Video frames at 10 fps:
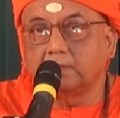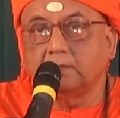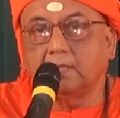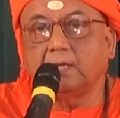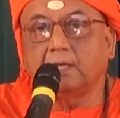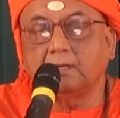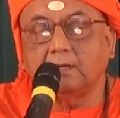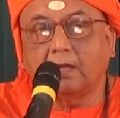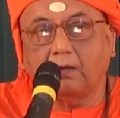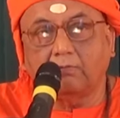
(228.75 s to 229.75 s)
There,
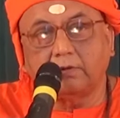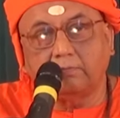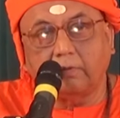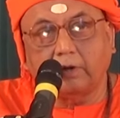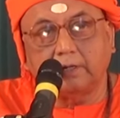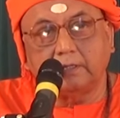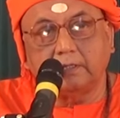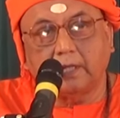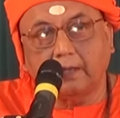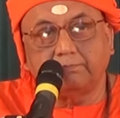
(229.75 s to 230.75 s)
our
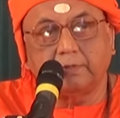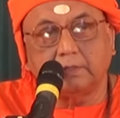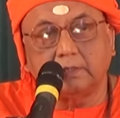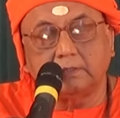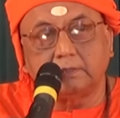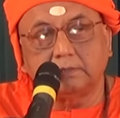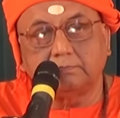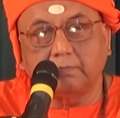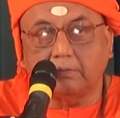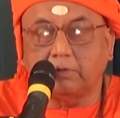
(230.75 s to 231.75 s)
body,
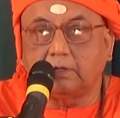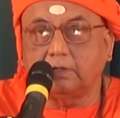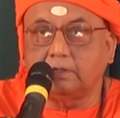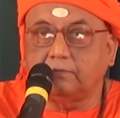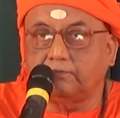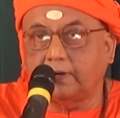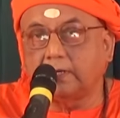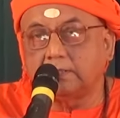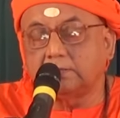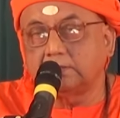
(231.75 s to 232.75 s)
appearance, memory,
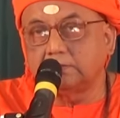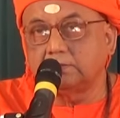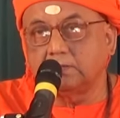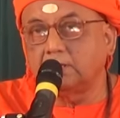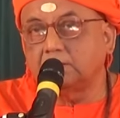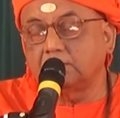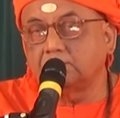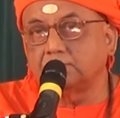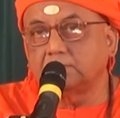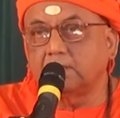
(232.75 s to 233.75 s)
friends,
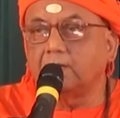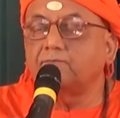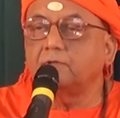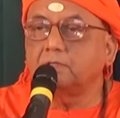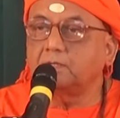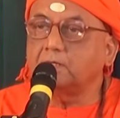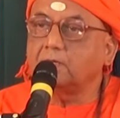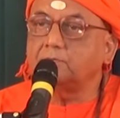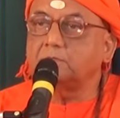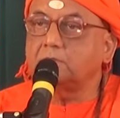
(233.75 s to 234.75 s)
relatives, everything
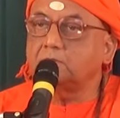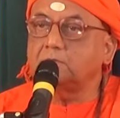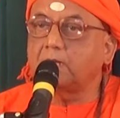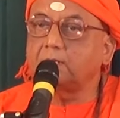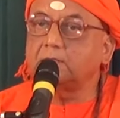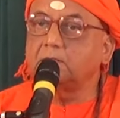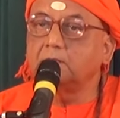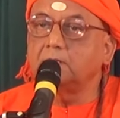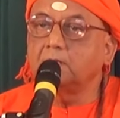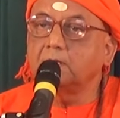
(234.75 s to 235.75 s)
comes into that
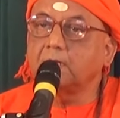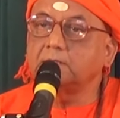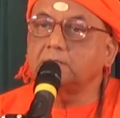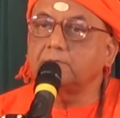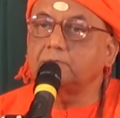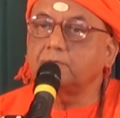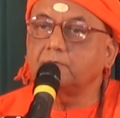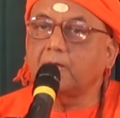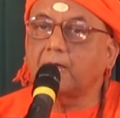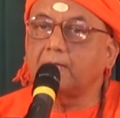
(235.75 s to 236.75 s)
concept of
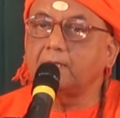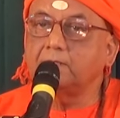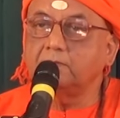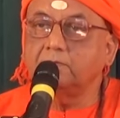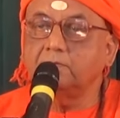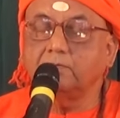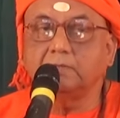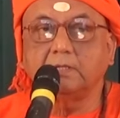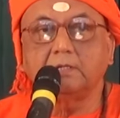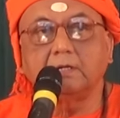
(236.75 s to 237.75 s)
the I
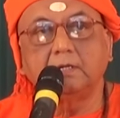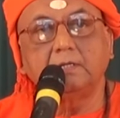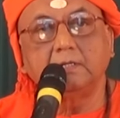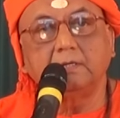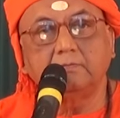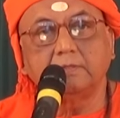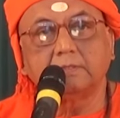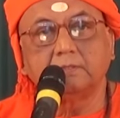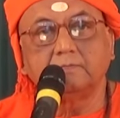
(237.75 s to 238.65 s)
we generally deal with.